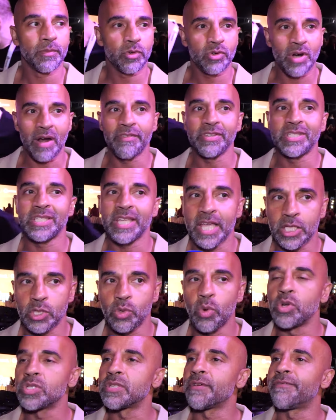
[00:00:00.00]
gravitate
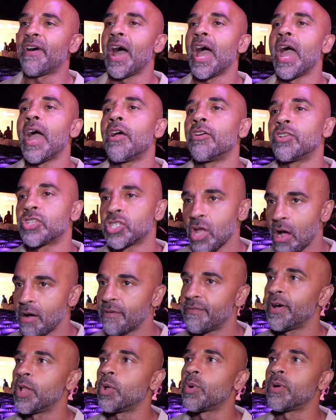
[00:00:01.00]
towards a fighter and
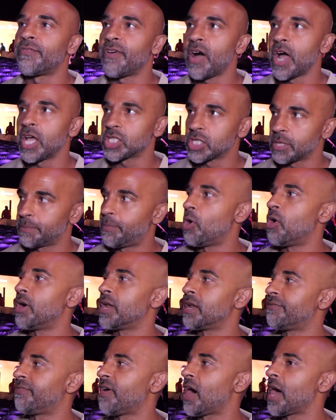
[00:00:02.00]
start following a fighter,
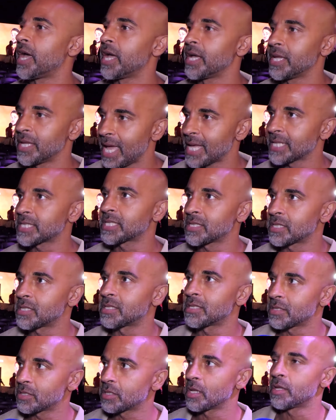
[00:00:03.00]
supporting a fighter, yes,
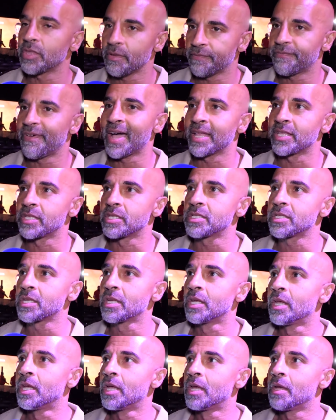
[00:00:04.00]
the, the fans.
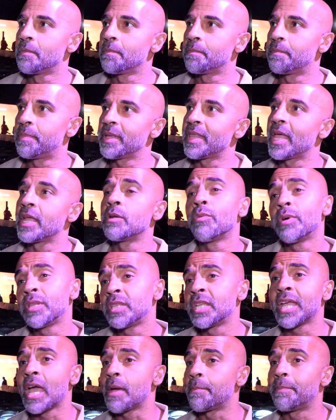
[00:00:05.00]
But then when
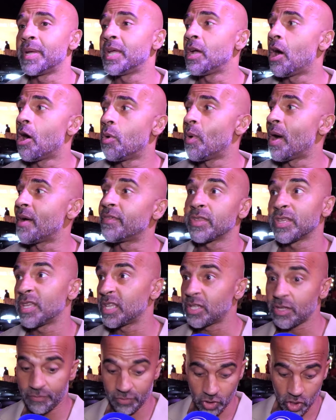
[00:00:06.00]
they get beat or whatever,
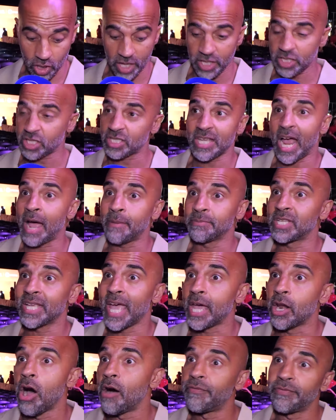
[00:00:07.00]
it's time to
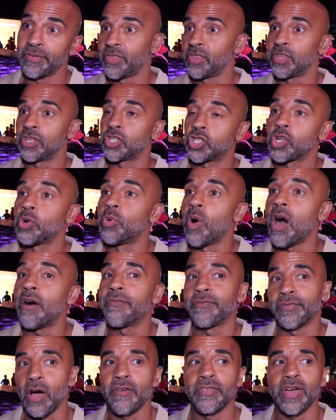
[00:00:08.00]
get off and they shoot
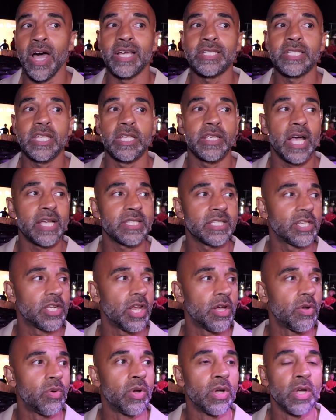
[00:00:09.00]
off as, as they
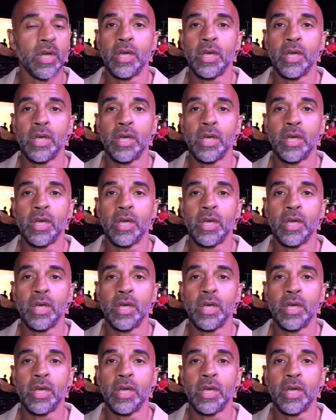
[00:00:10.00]
do.